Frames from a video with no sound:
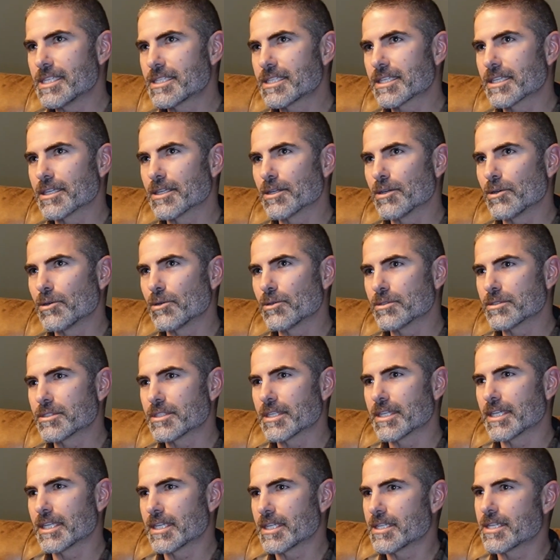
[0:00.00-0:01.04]
skills,
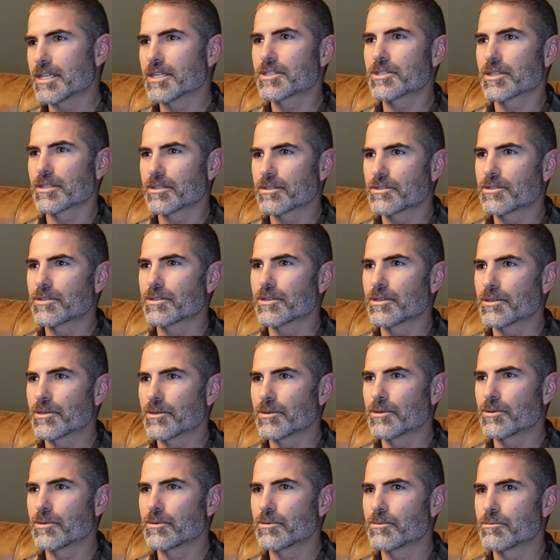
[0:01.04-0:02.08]
in addition
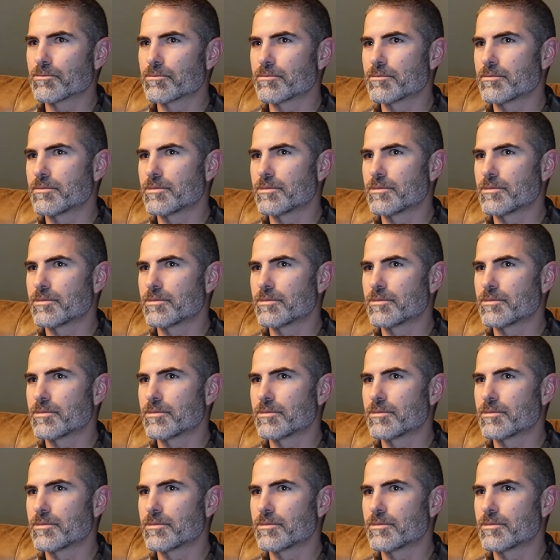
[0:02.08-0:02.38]
to